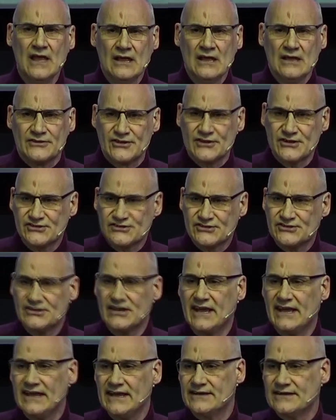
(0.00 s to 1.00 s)
The
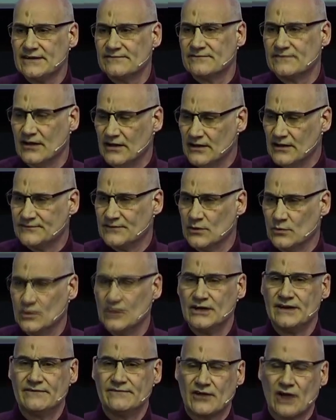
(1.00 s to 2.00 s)
seed of, of the word
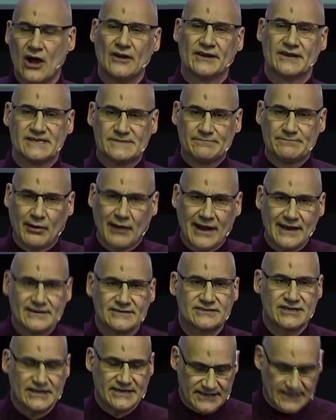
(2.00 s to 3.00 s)
of God is
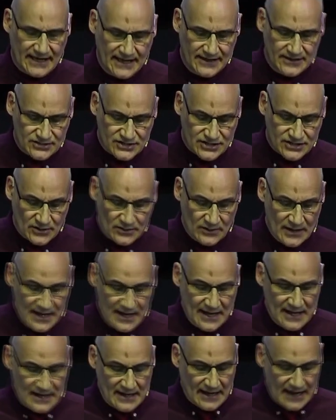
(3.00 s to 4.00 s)
planted into
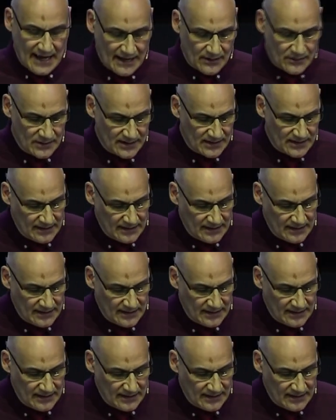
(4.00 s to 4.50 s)
our